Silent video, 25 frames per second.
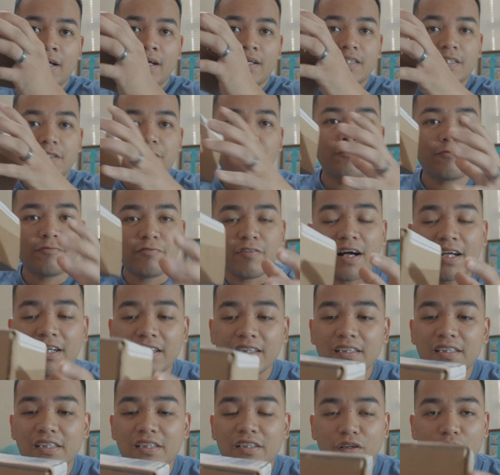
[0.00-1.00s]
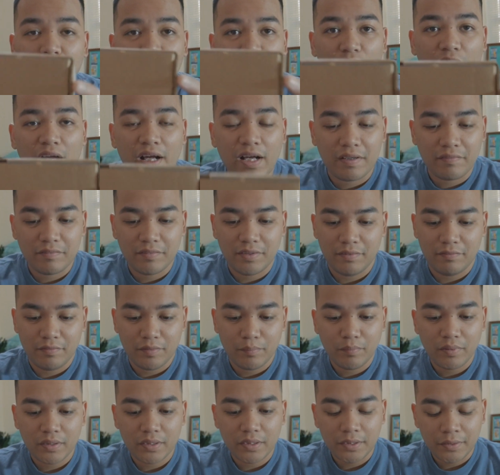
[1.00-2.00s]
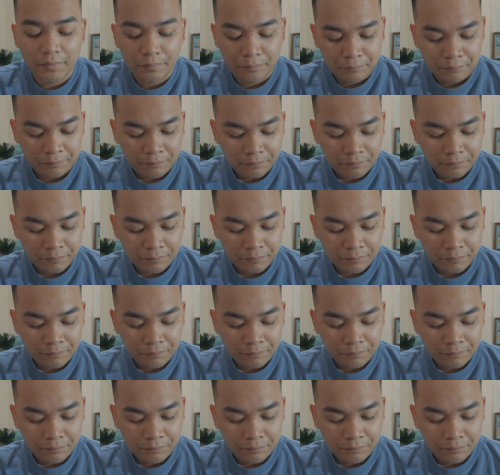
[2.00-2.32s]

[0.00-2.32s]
has finally arrived, everybody.